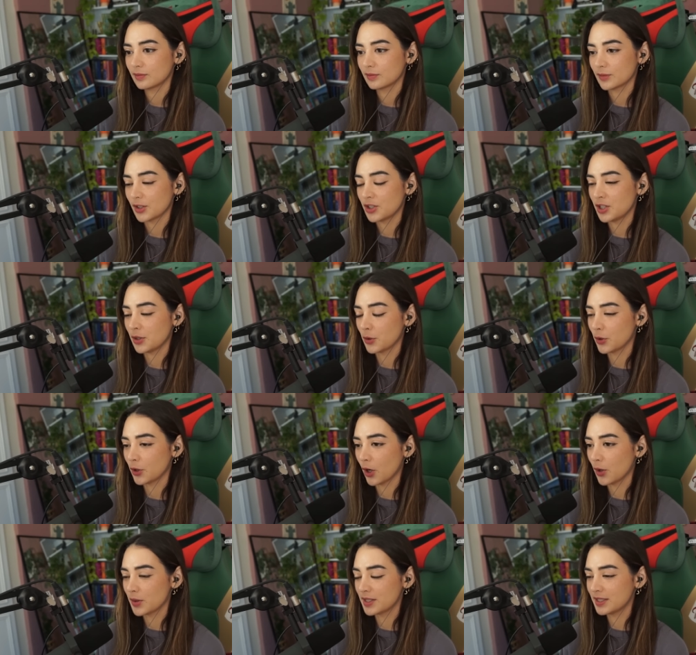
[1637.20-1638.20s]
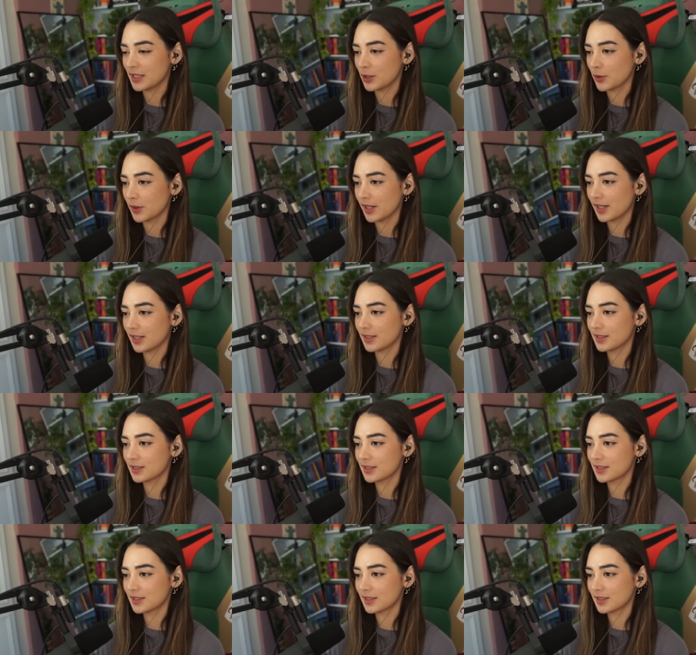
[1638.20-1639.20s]
is she gonna go and see who it
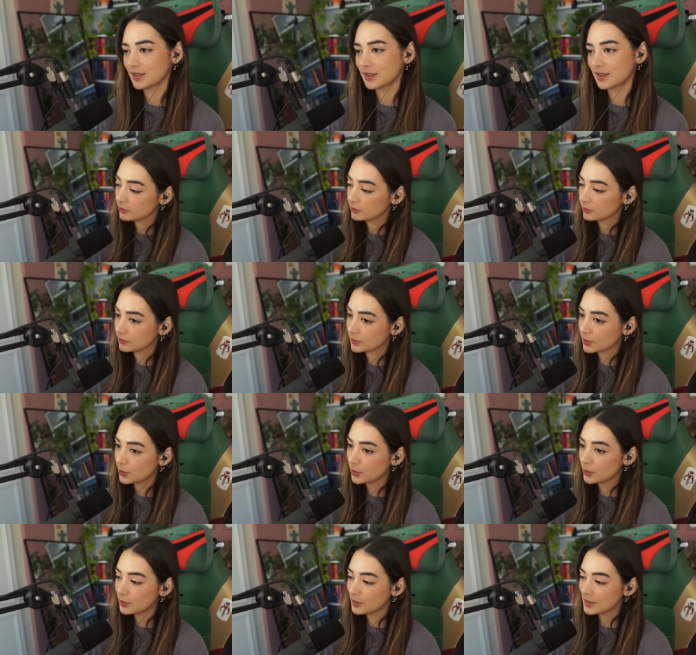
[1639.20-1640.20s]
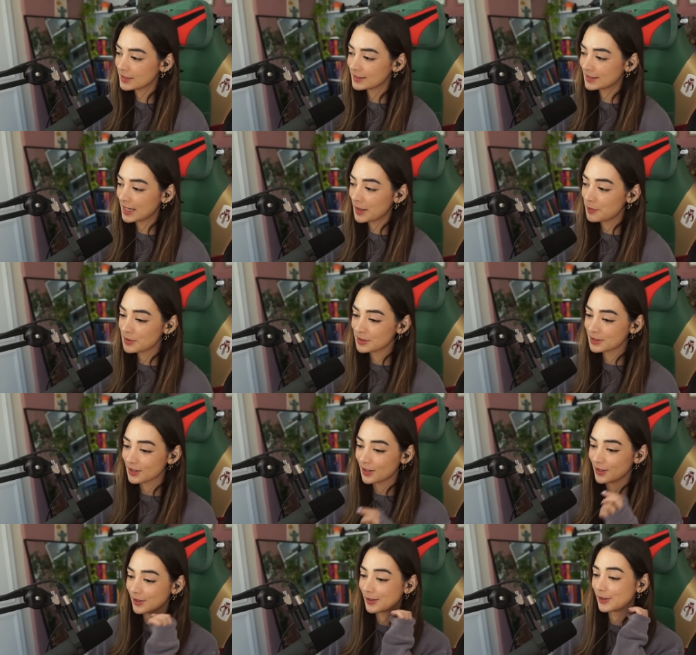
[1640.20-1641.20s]
is? Oh, that's the
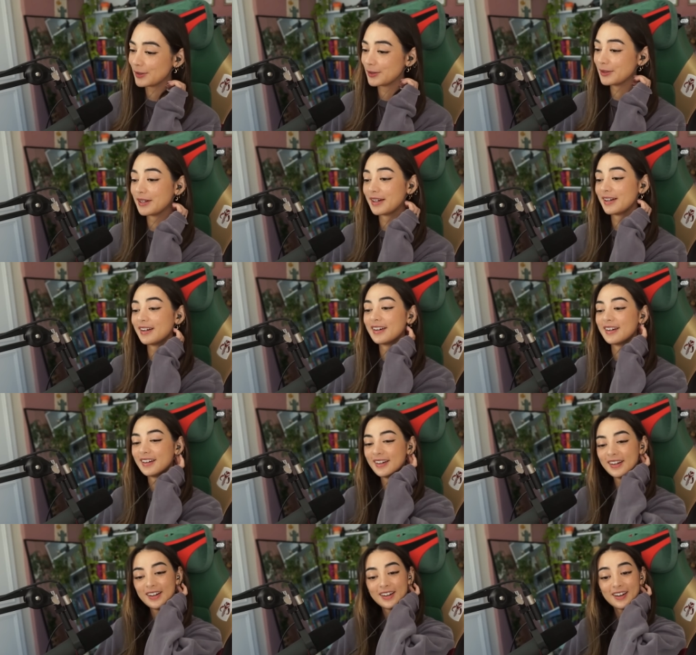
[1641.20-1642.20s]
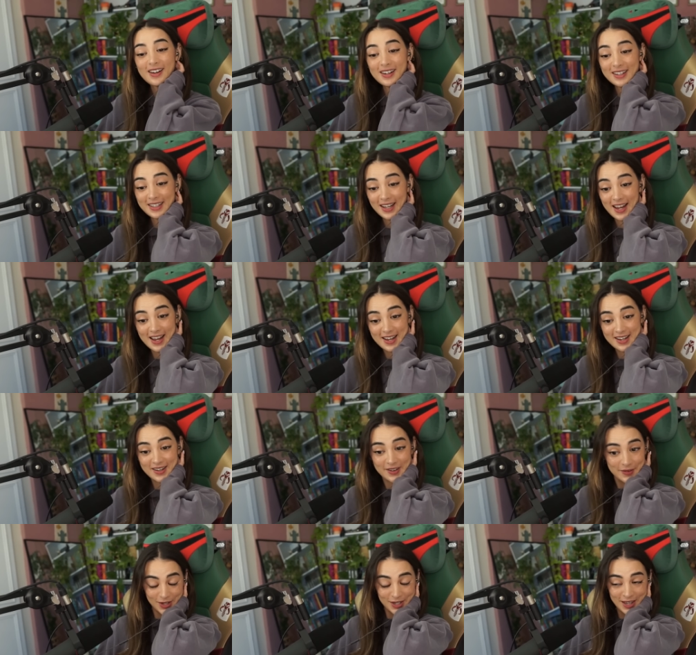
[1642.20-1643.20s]
episode. Okay,
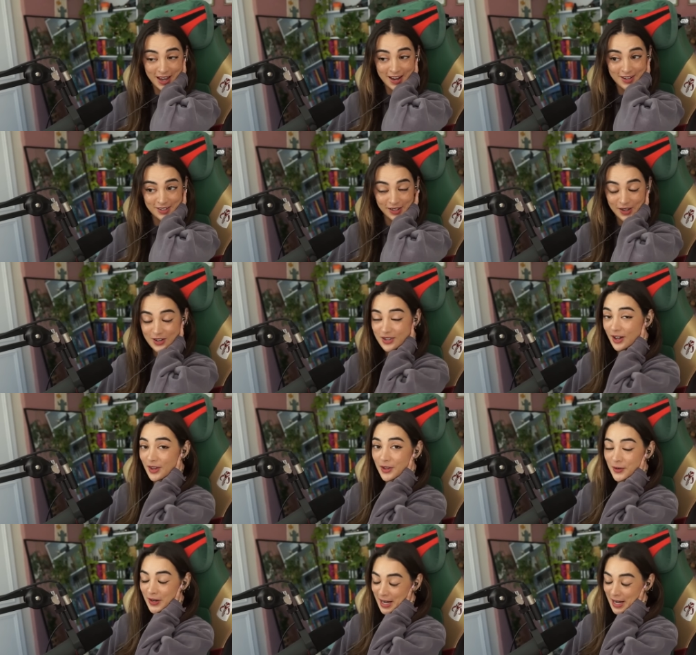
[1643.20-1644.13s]
again, another great